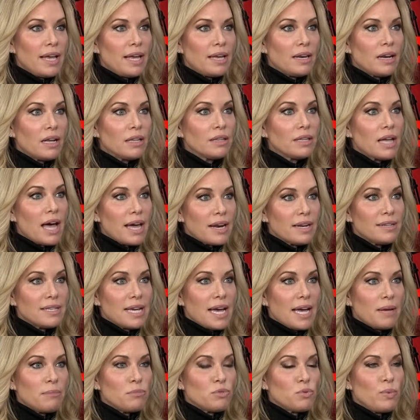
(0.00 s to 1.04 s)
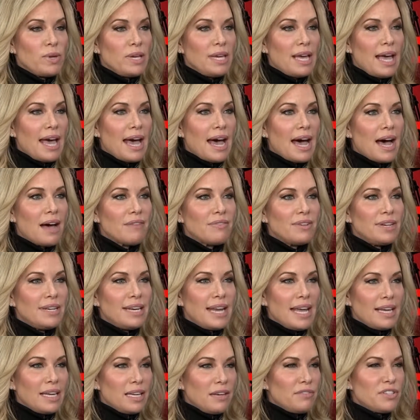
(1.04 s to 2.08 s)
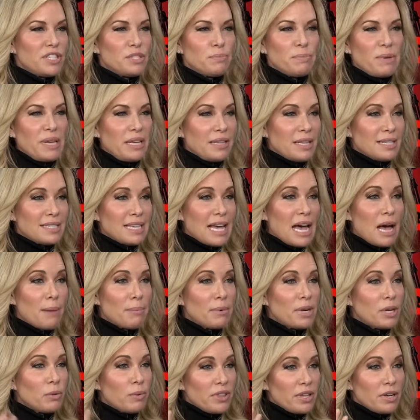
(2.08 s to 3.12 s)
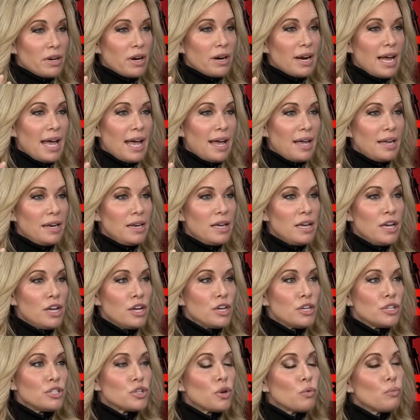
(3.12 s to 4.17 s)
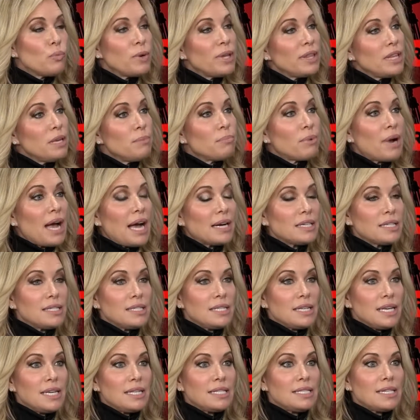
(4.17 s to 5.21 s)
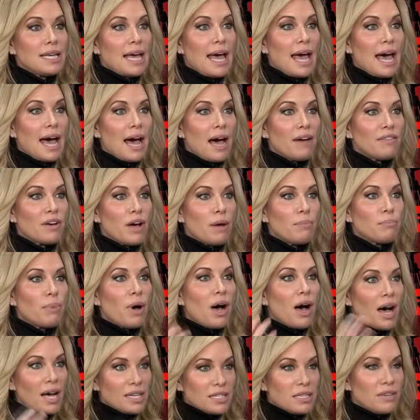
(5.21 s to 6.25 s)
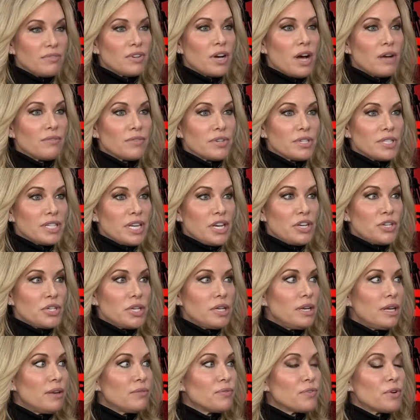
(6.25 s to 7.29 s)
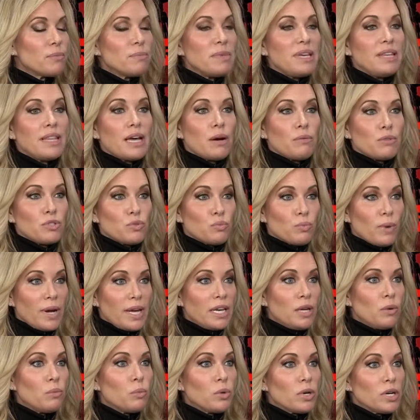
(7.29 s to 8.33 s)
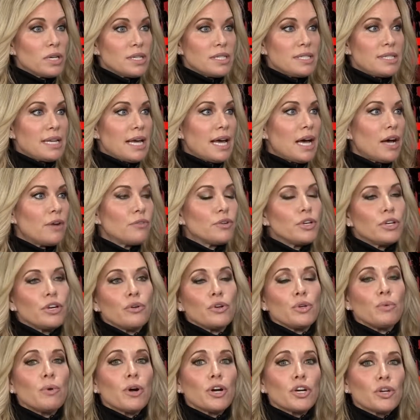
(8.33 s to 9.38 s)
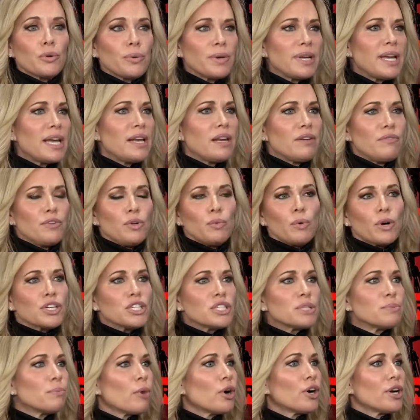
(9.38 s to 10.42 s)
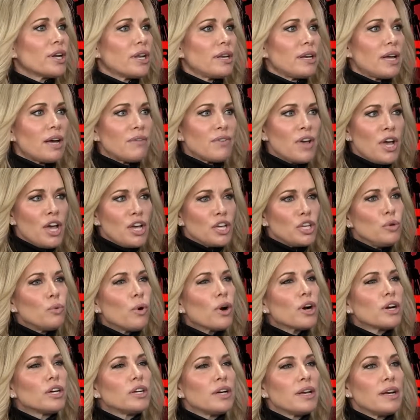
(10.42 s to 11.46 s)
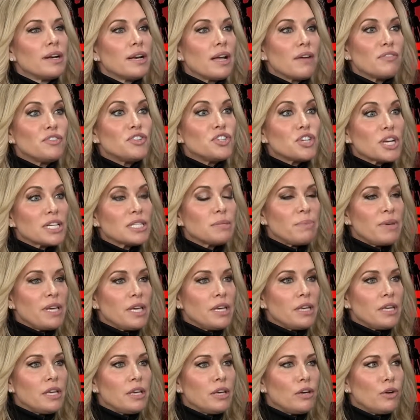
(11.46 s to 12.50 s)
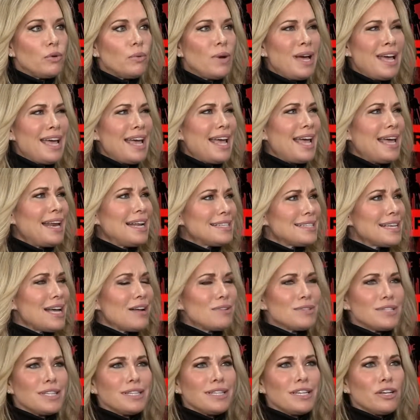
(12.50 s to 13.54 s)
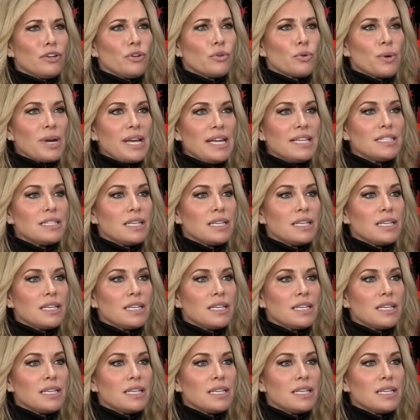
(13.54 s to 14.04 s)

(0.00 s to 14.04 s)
And a lot of times we have negative speak that's happening within our head. So really practicing to have a positive conversation. And for me, that was writing words down. You know, you are creative, you are smart enough, you are good enough, just being you. And it sounds a little crazy.